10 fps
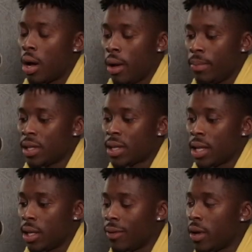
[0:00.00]
this, that, and
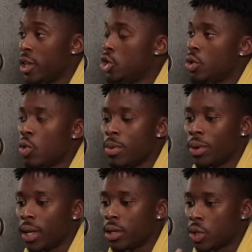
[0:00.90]
the other. And then she called me one
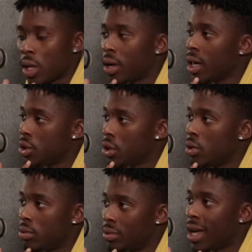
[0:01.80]
day and she's like, okay,
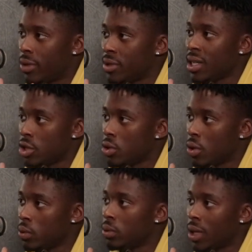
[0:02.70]
so now they've sent it to
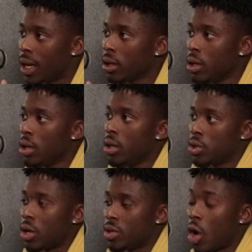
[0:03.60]
Donald. Like,
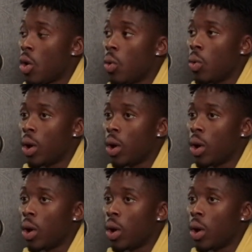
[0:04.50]
so I was like, oh,